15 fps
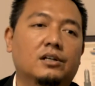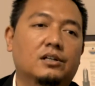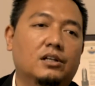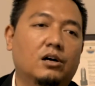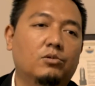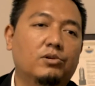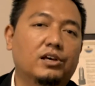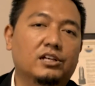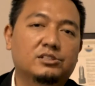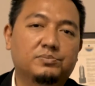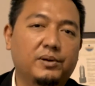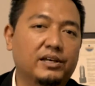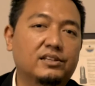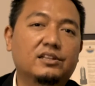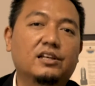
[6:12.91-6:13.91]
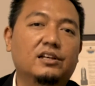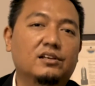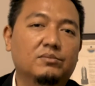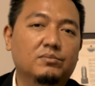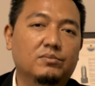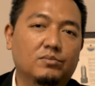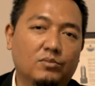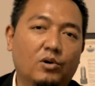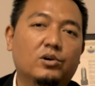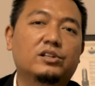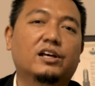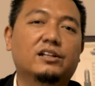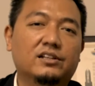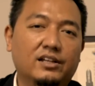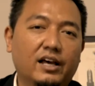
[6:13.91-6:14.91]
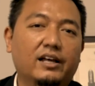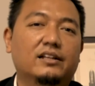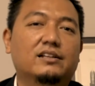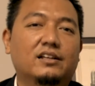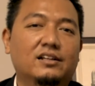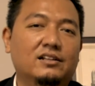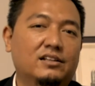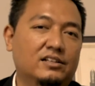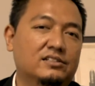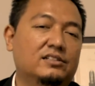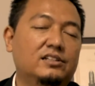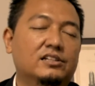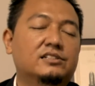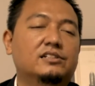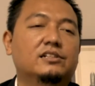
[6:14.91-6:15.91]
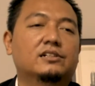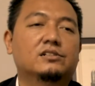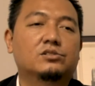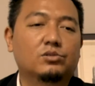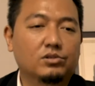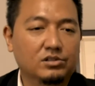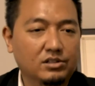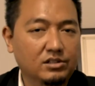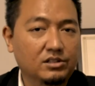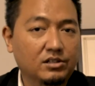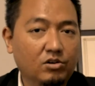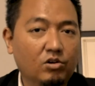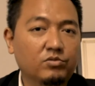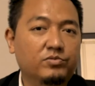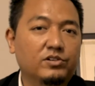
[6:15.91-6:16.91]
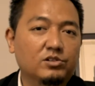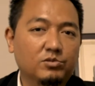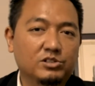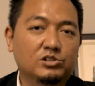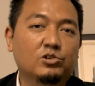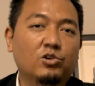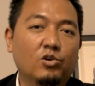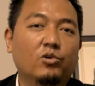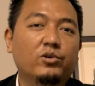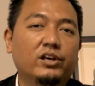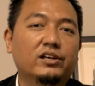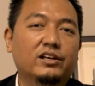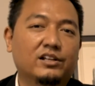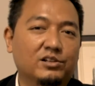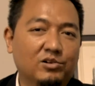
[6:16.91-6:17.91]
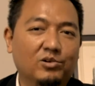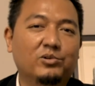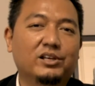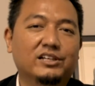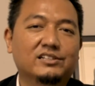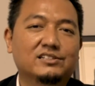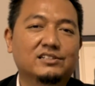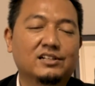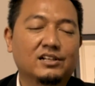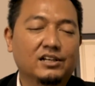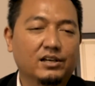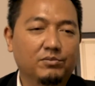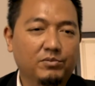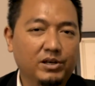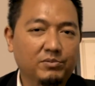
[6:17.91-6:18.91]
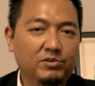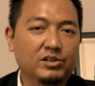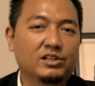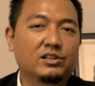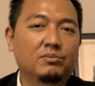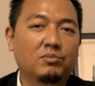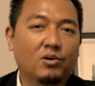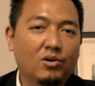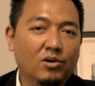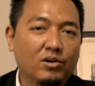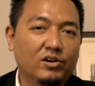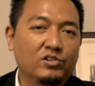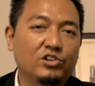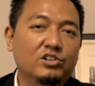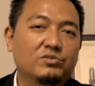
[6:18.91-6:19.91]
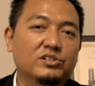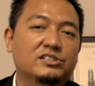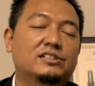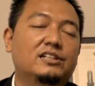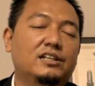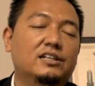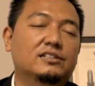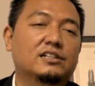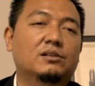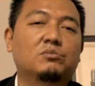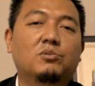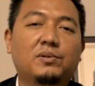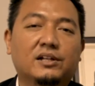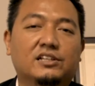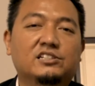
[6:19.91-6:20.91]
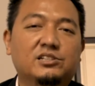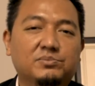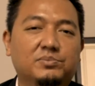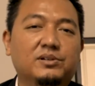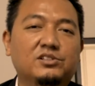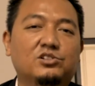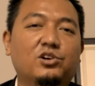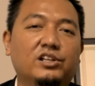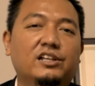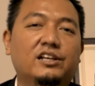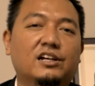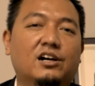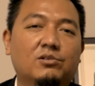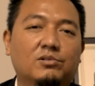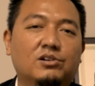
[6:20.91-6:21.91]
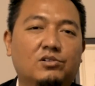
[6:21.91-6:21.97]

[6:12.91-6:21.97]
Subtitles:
Now we're expecting more than that in this year. So the conference was growing and growing with the more universities and more participants joining our